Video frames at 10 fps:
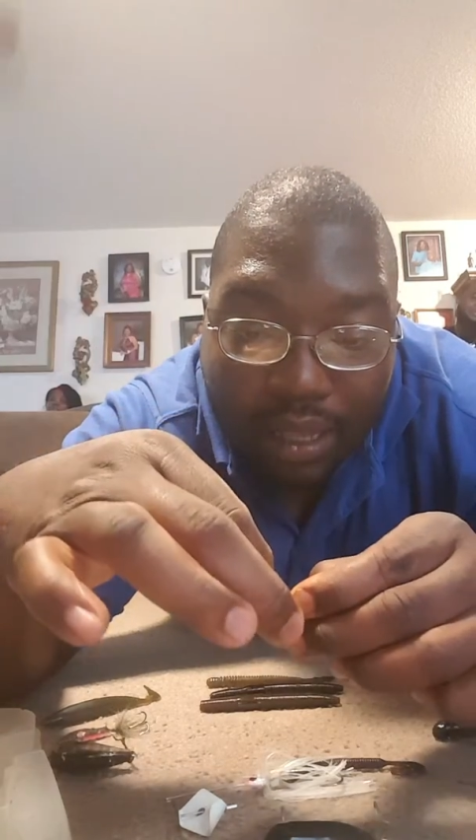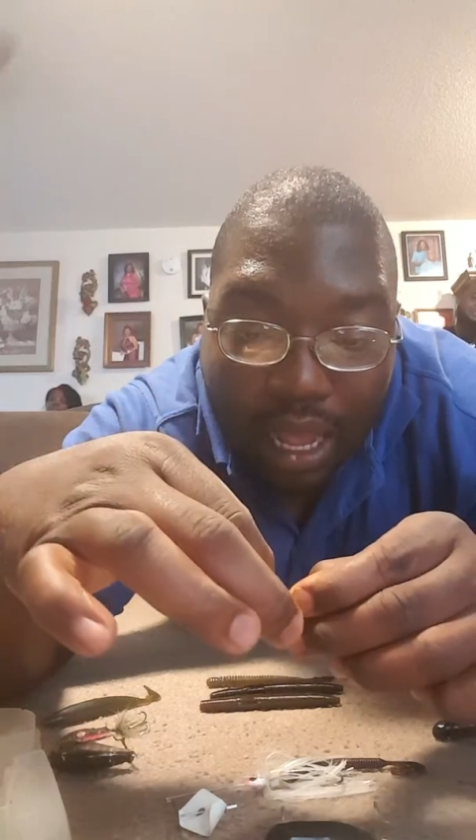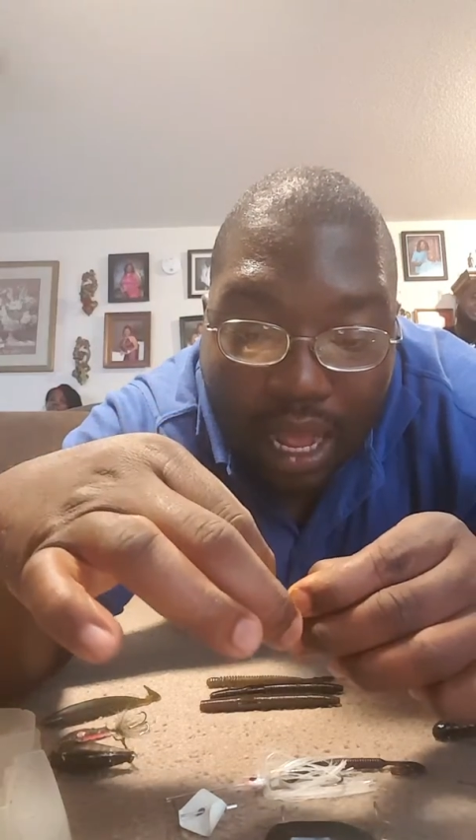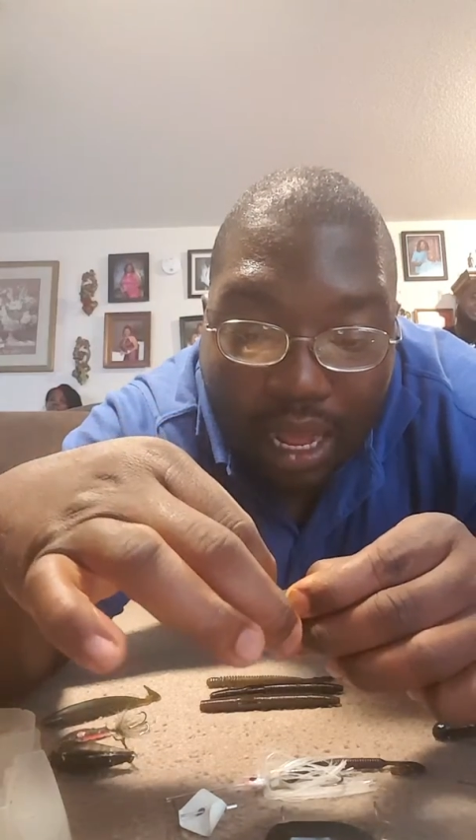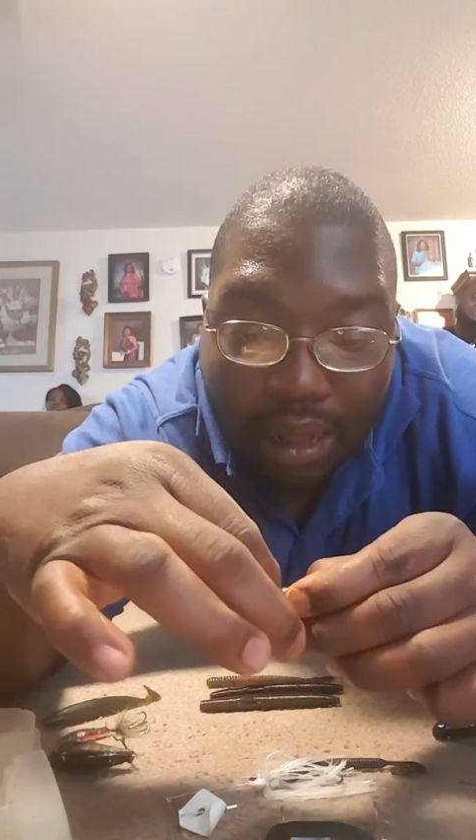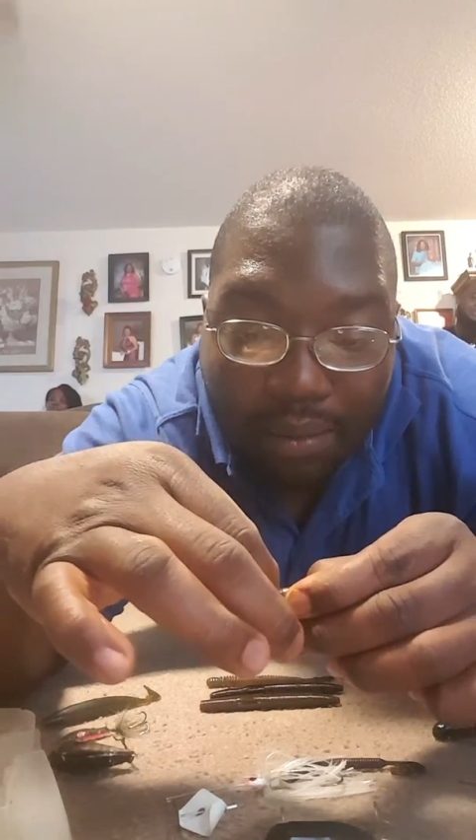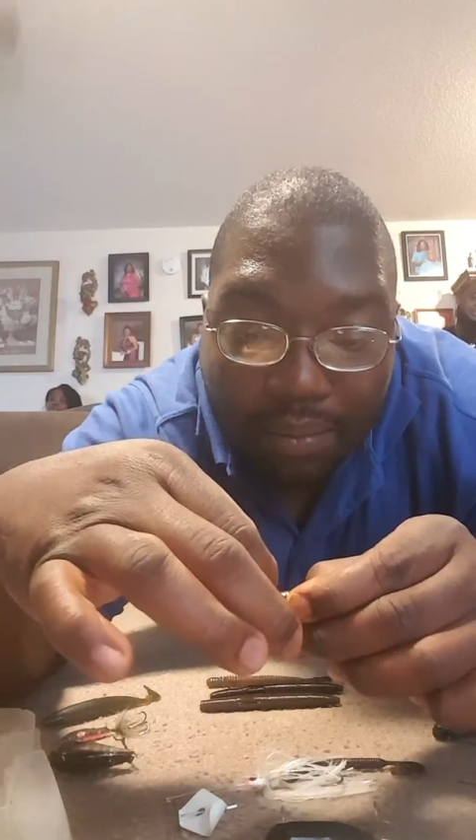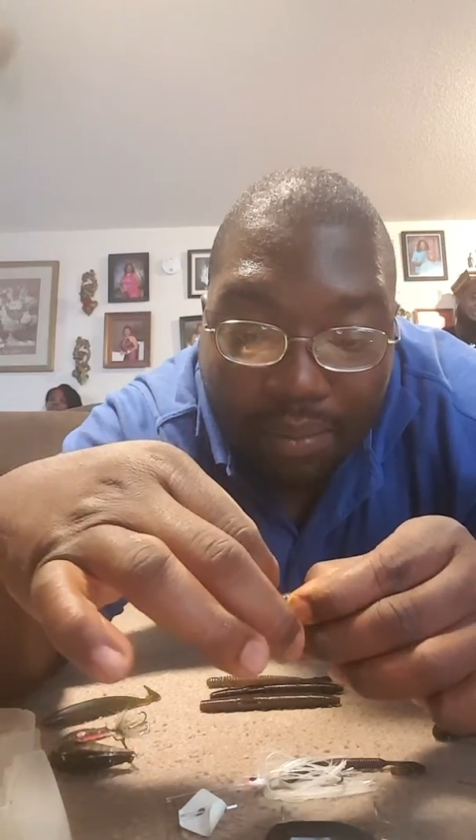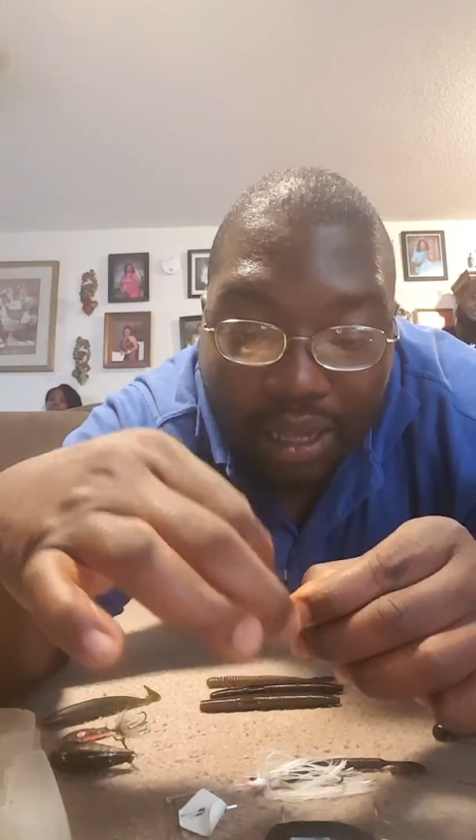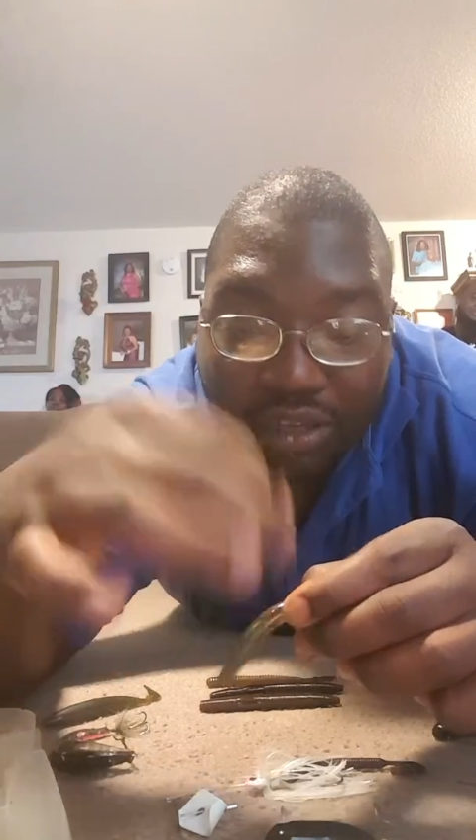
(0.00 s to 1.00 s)

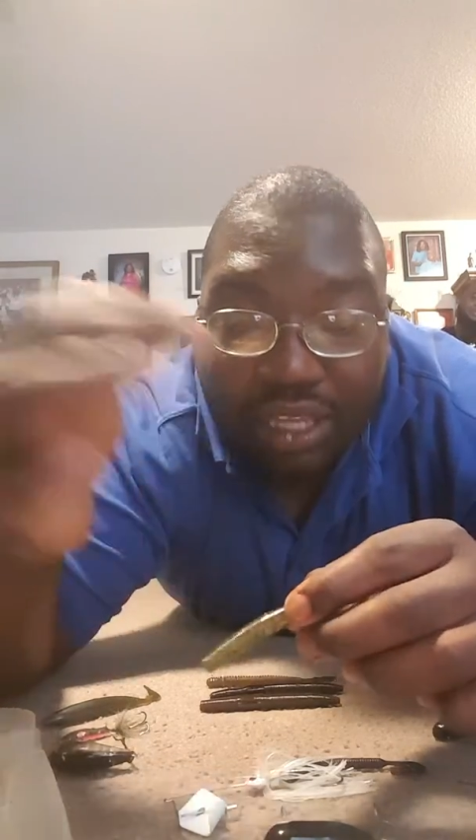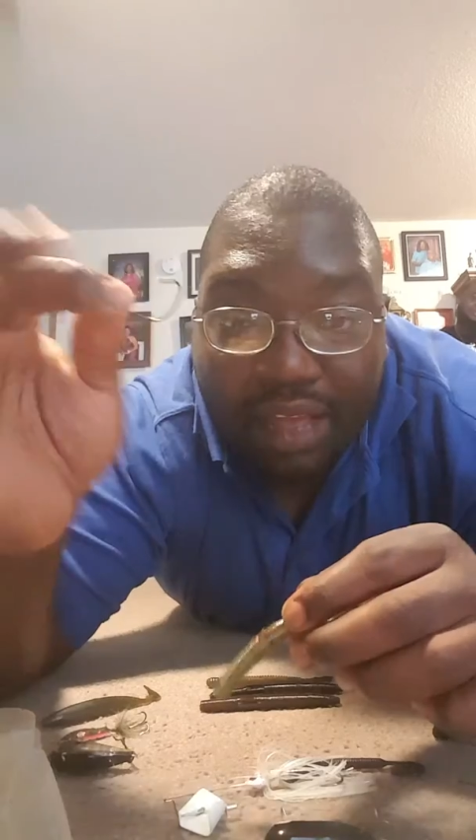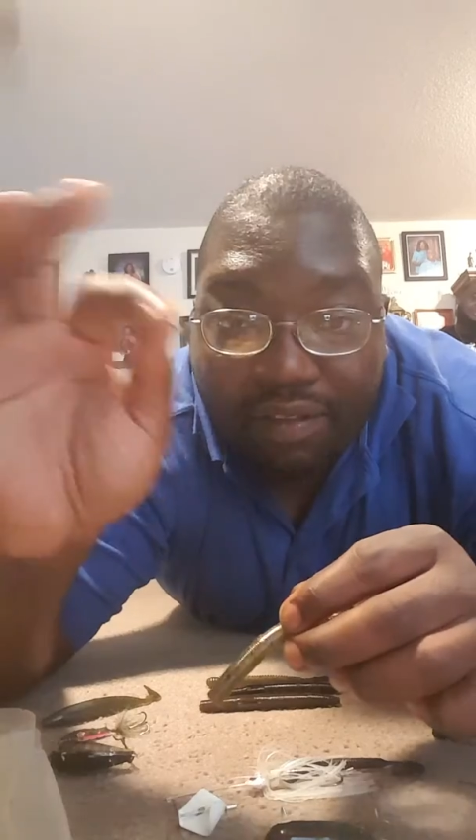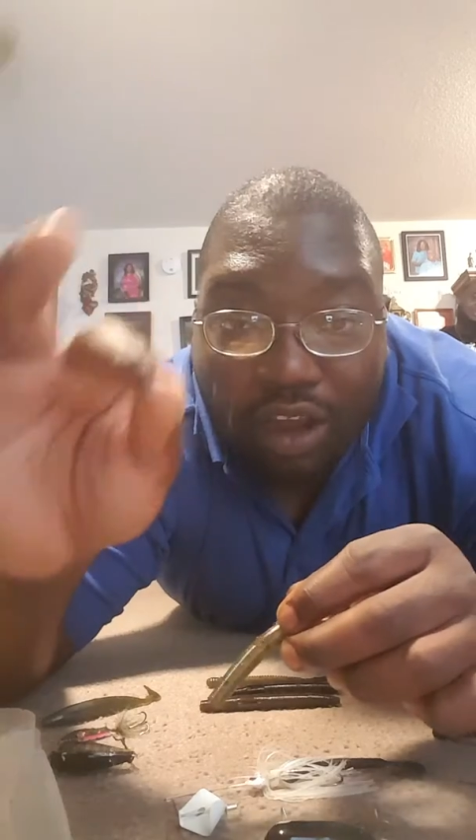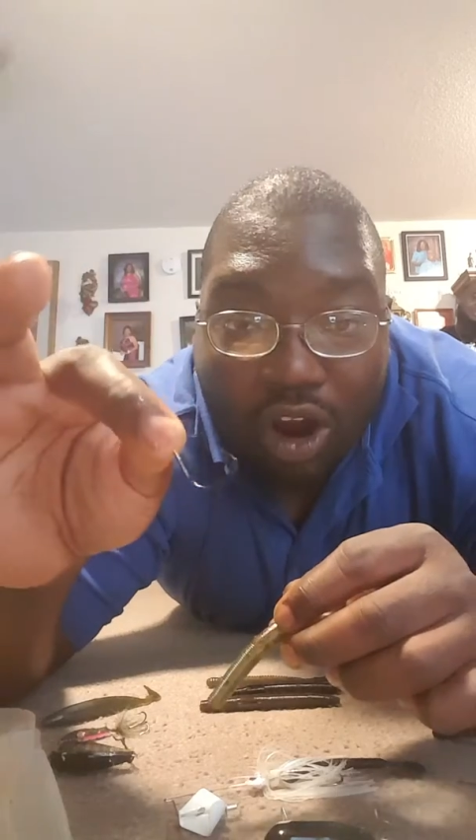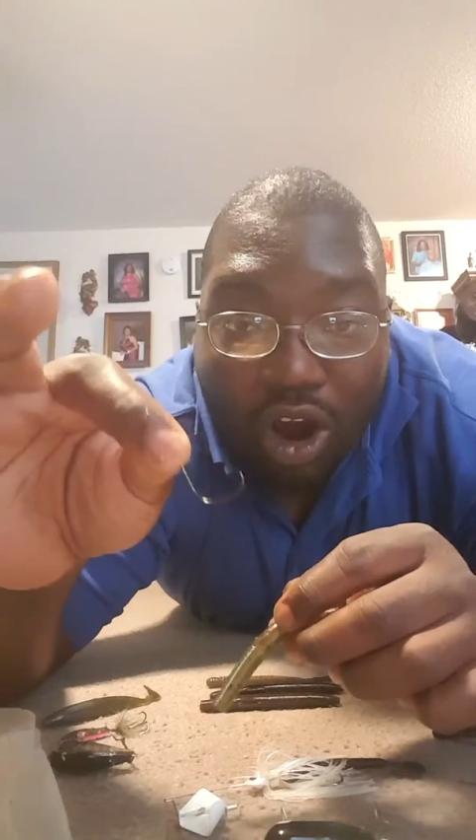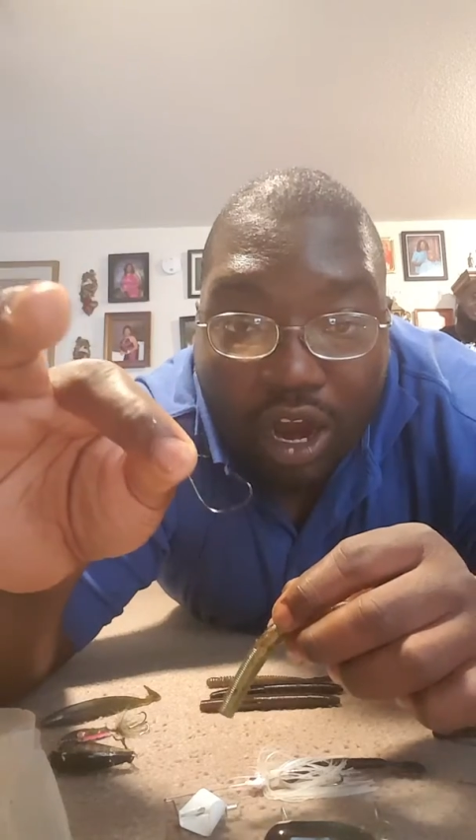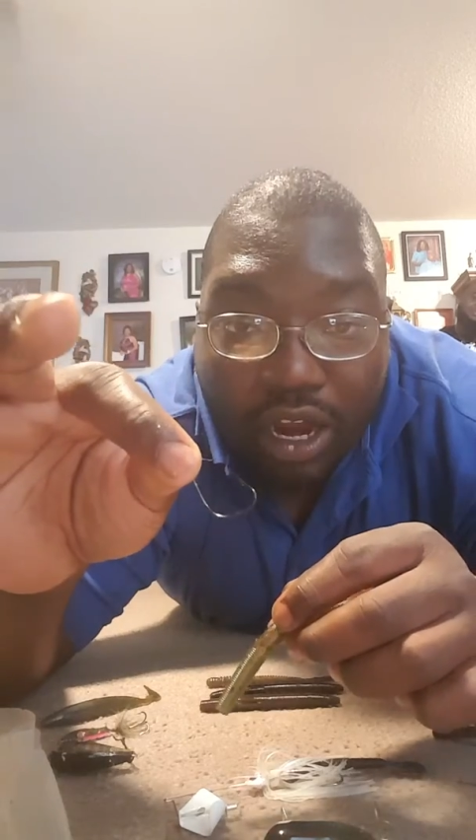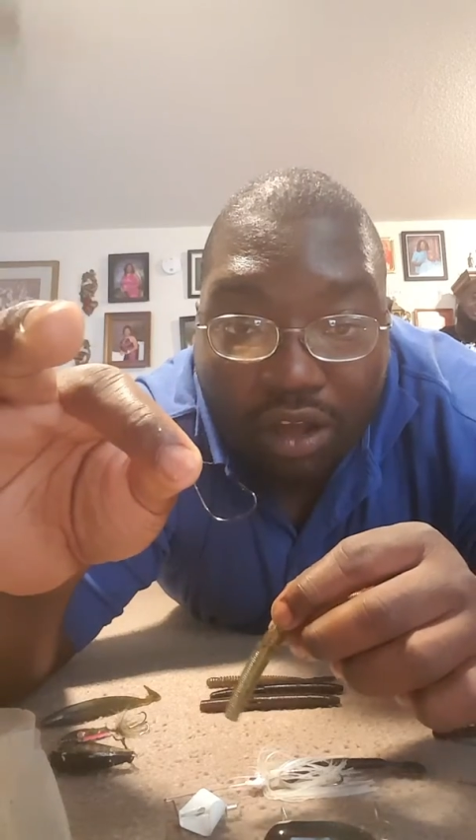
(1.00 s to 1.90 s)
I usually have the guard